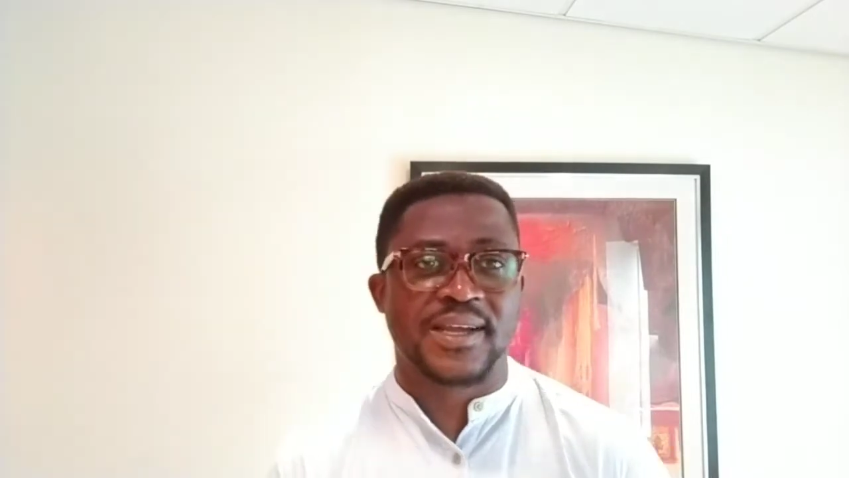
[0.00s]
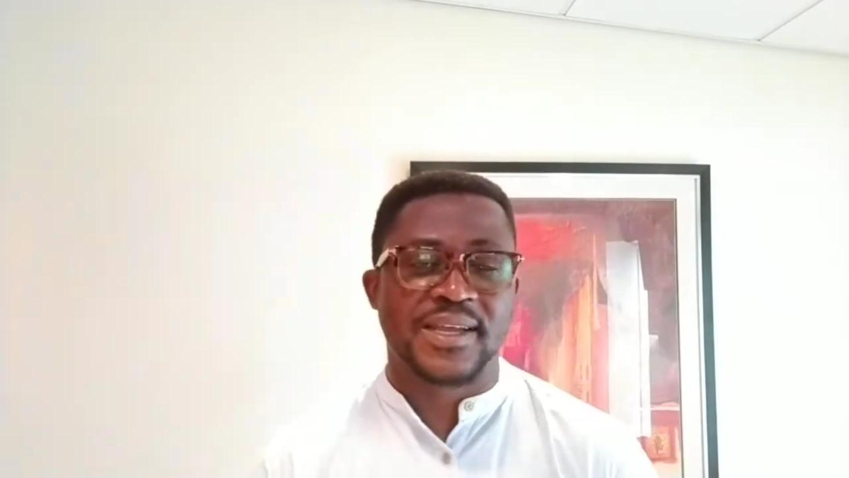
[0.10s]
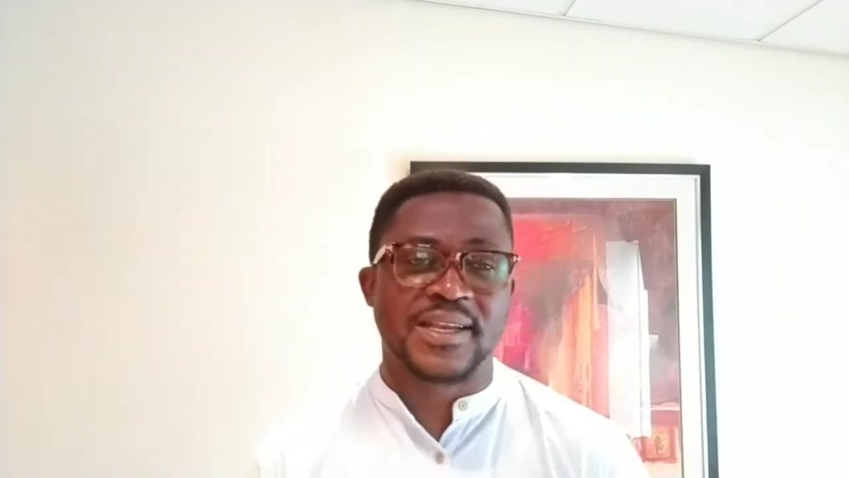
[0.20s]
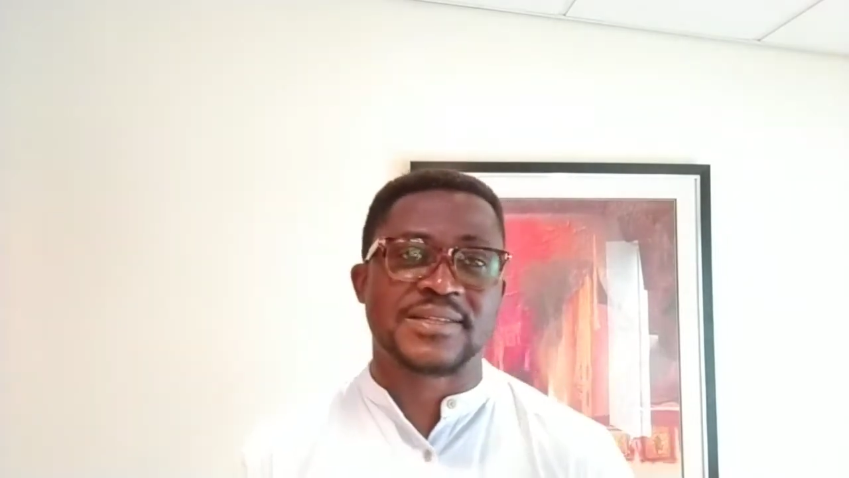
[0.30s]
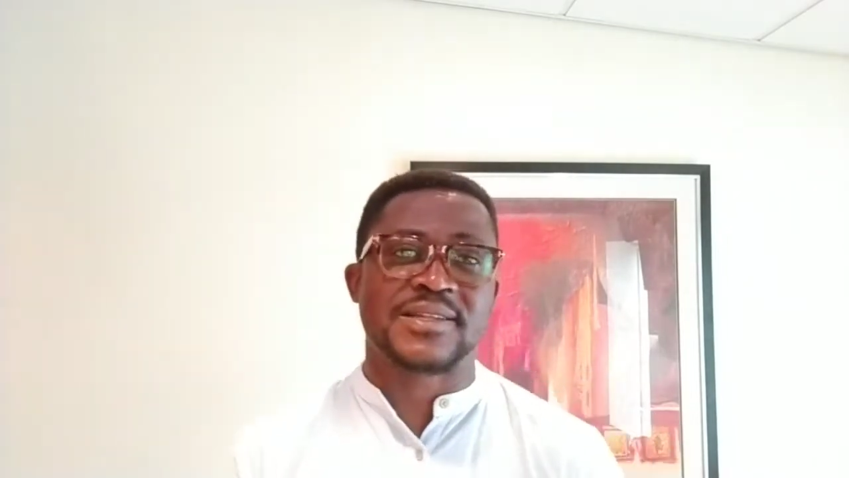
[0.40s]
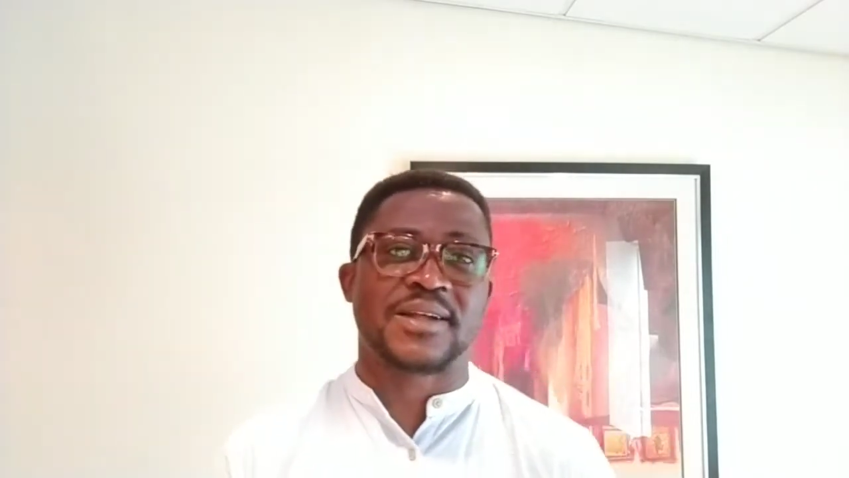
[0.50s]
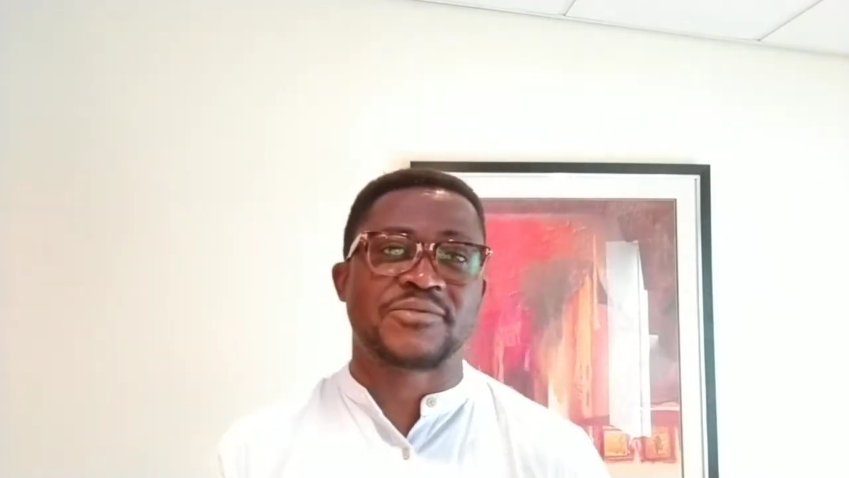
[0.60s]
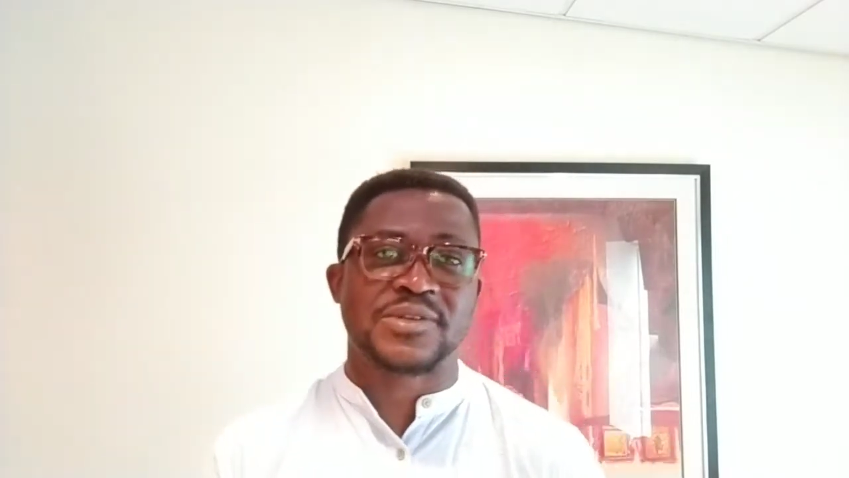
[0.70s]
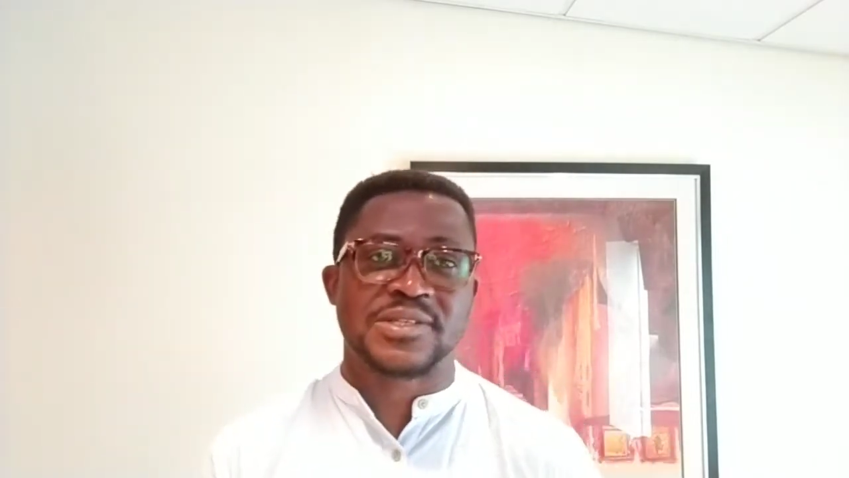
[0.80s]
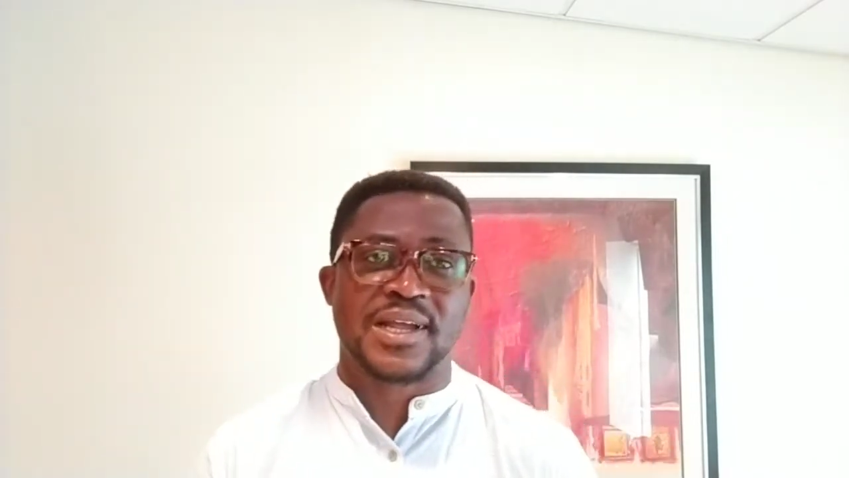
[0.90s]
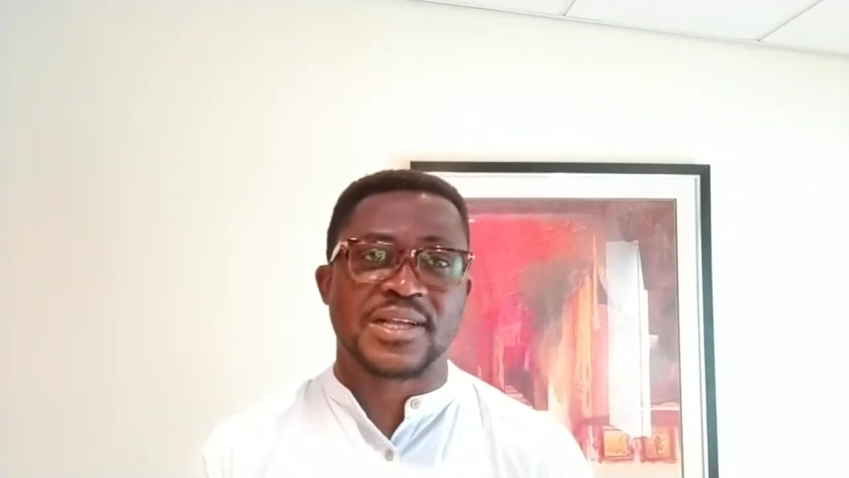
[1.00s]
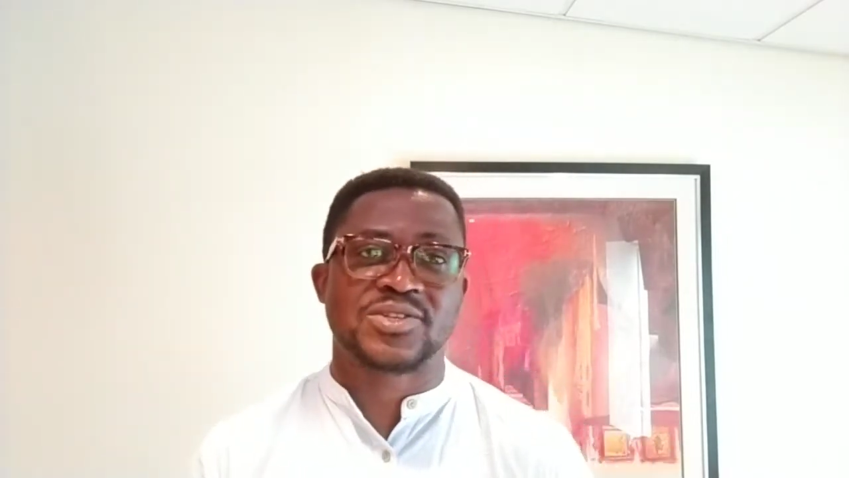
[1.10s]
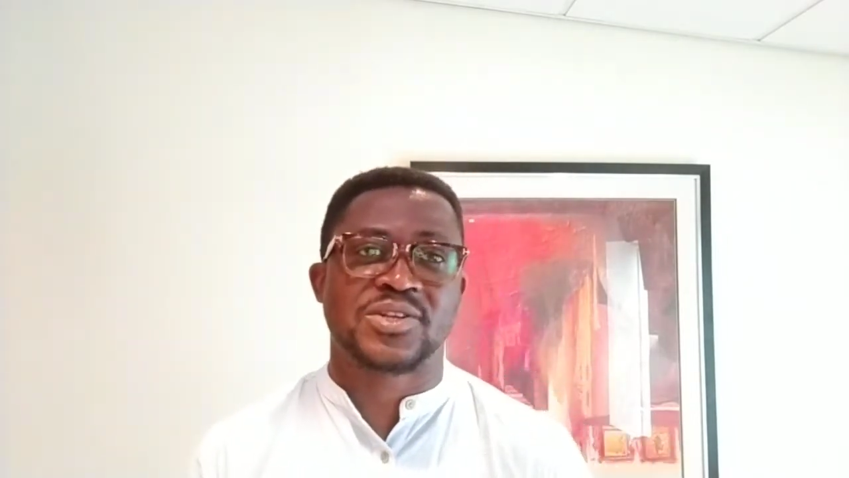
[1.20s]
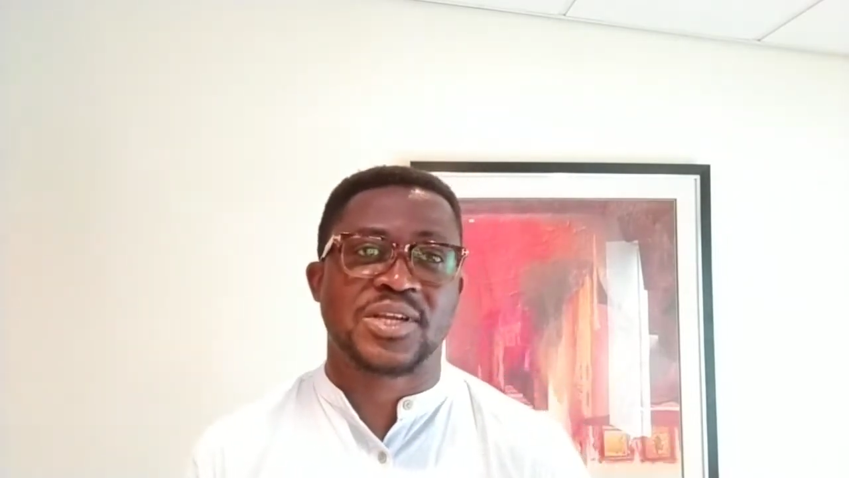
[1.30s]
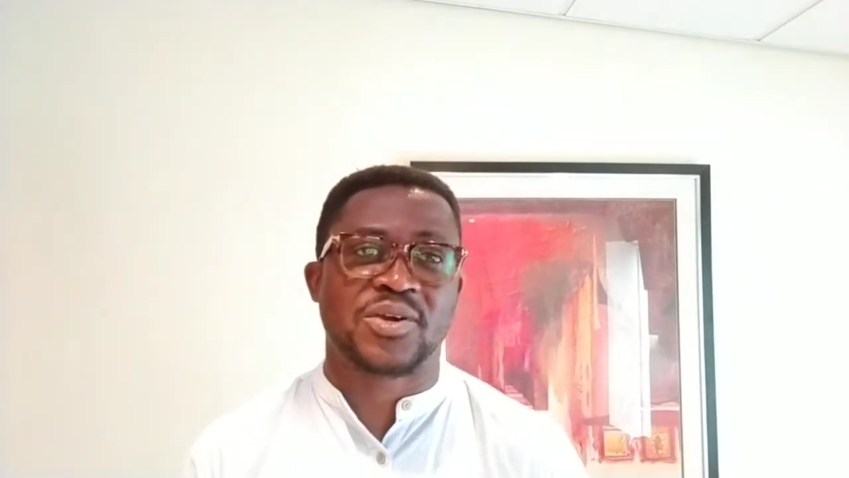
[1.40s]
in itself is actually